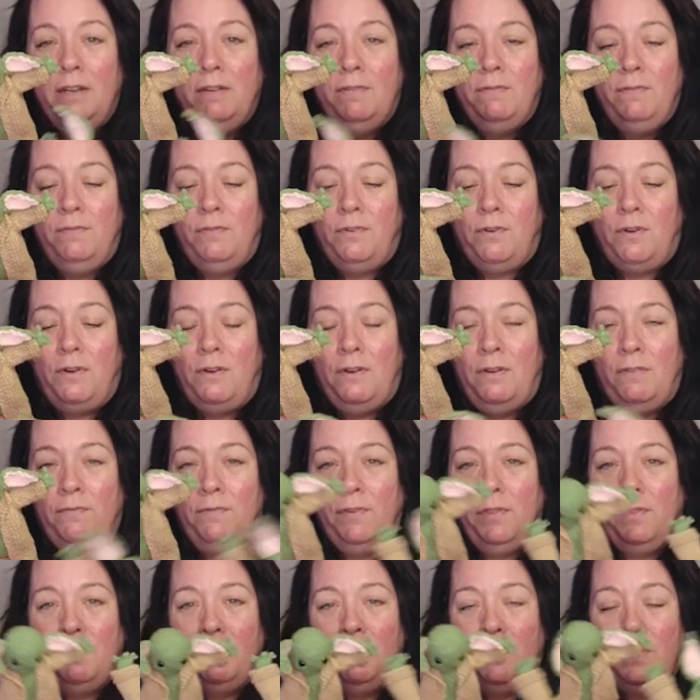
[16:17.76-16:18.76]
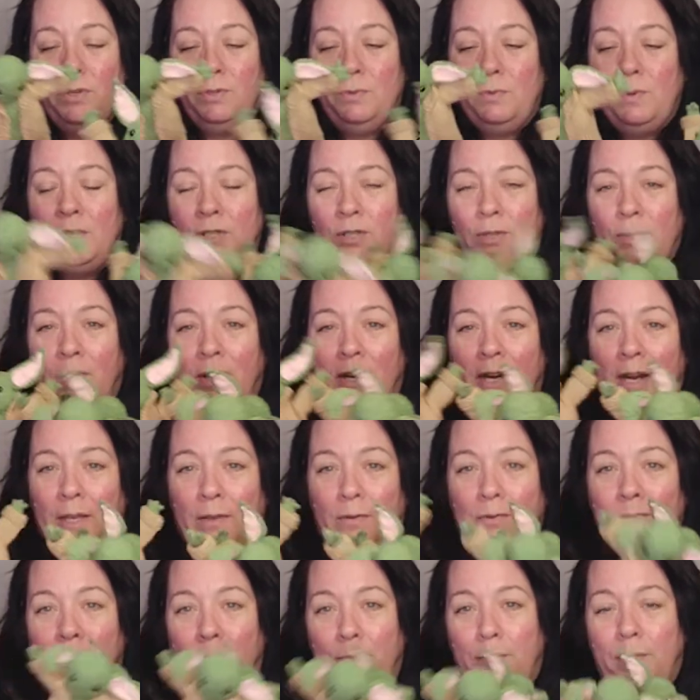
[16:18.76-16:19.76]
for the first one so that I
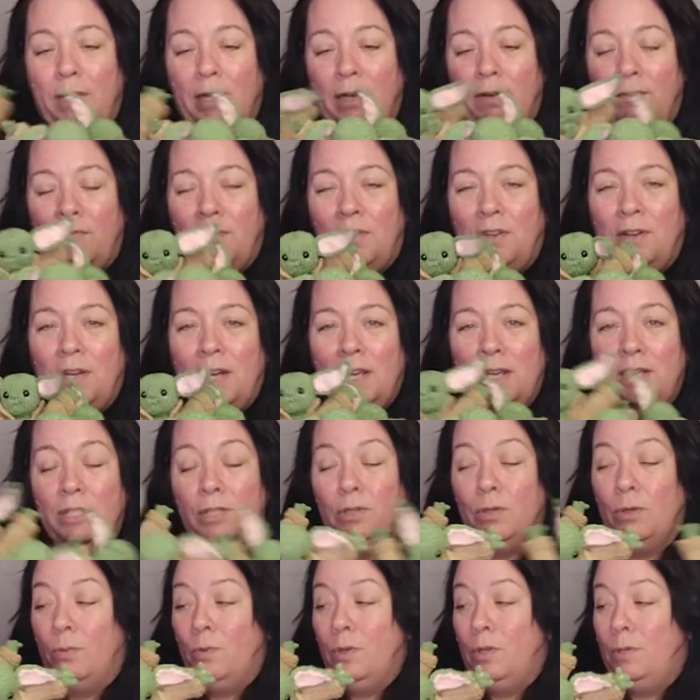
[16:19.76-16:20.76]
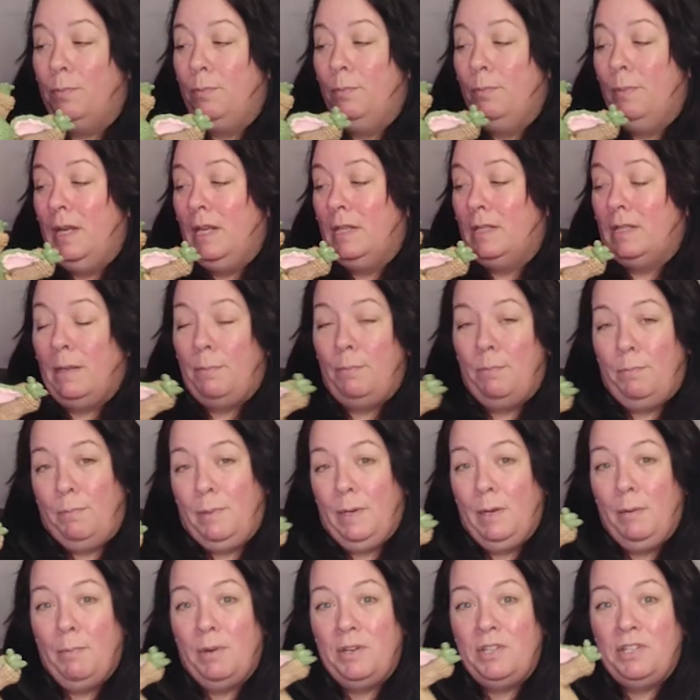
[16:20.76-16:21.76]
could repeat it for the next 2, which means I
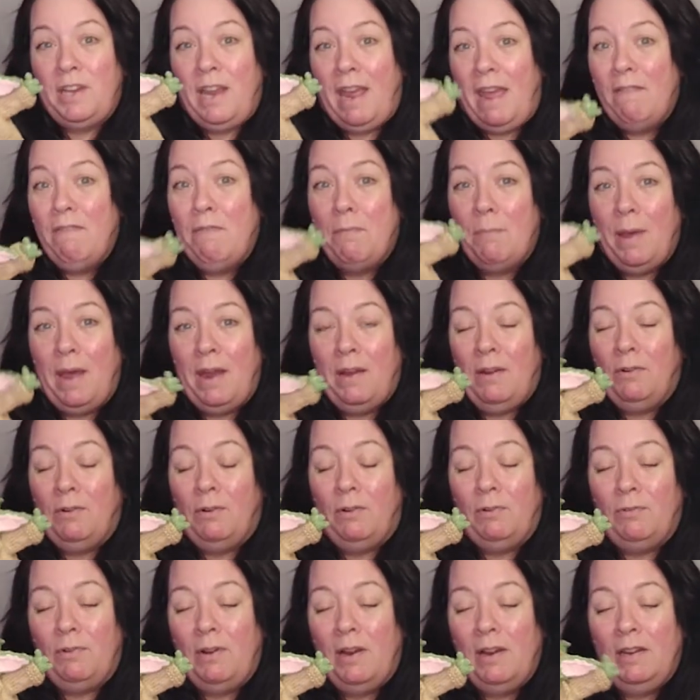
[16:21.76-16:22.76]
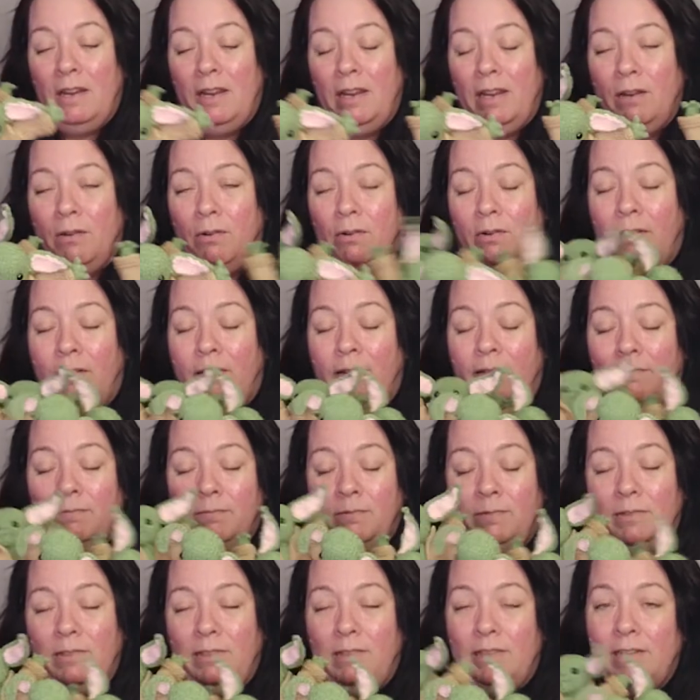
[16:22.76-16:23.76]
pretty much have a pattern already, or at
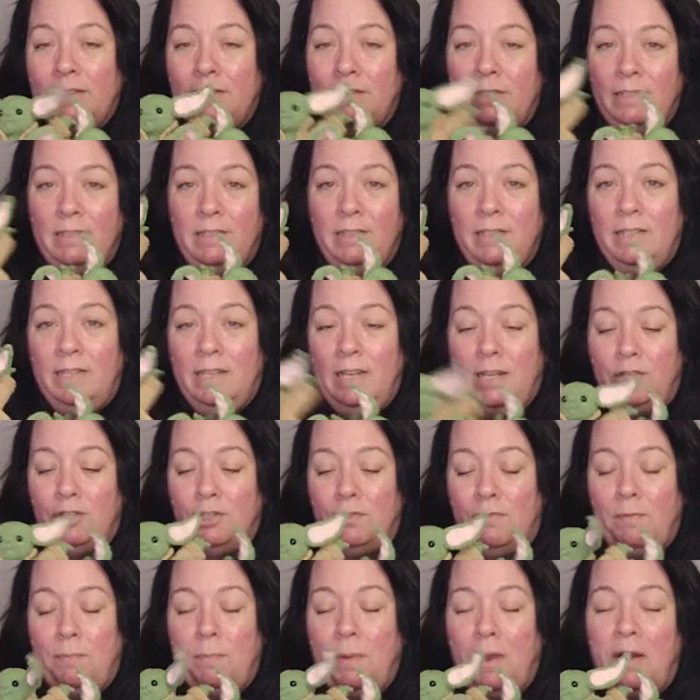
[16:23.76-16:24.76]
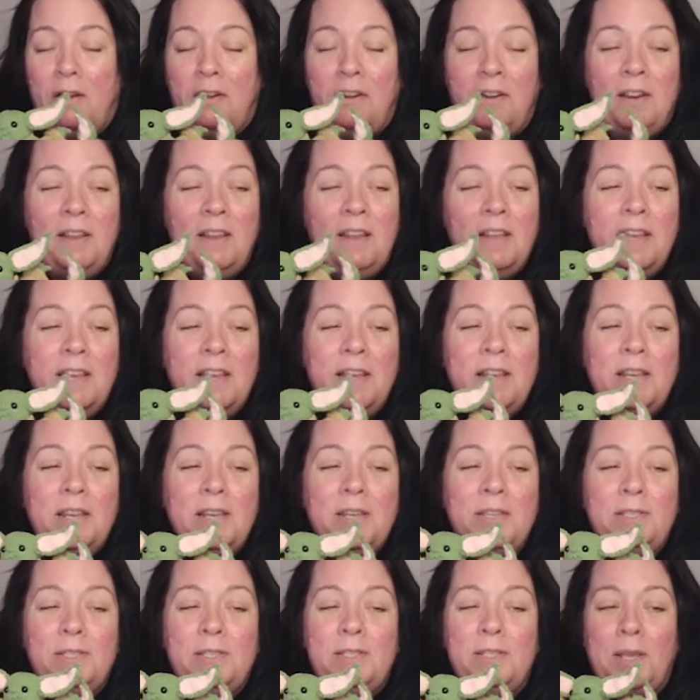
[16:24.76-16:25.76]
least a sketch of a pattern.
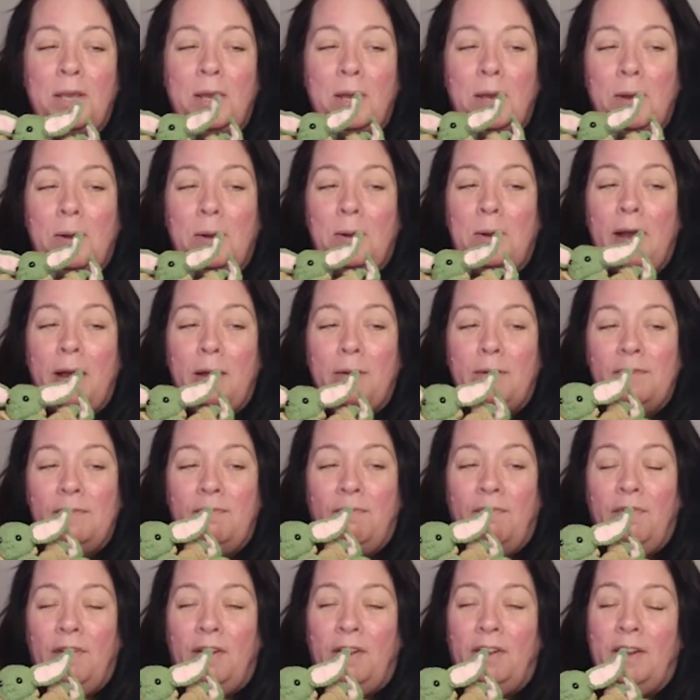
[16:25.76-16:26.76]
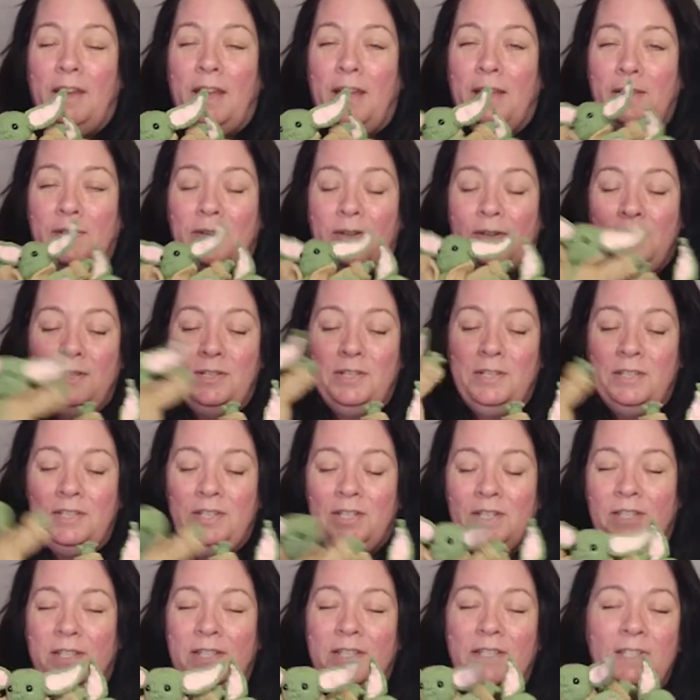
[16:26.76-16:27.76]
So I figured I could
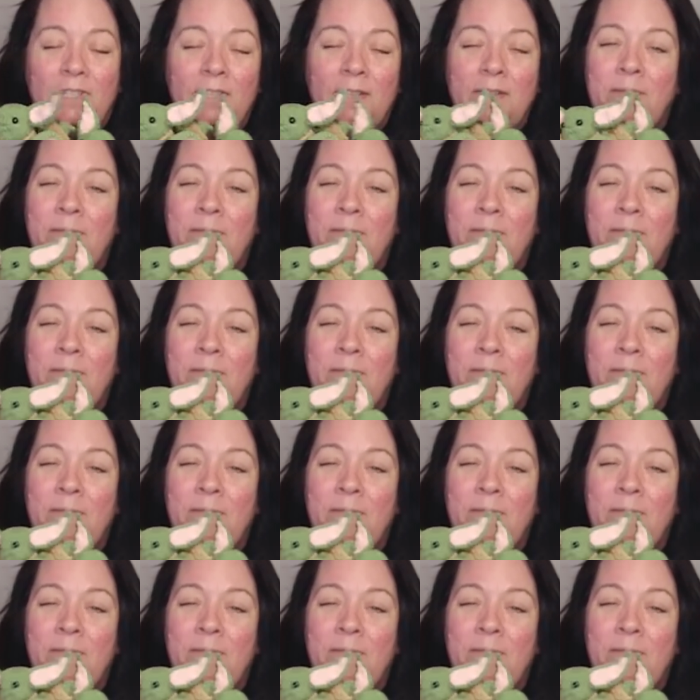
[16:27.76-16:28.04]
just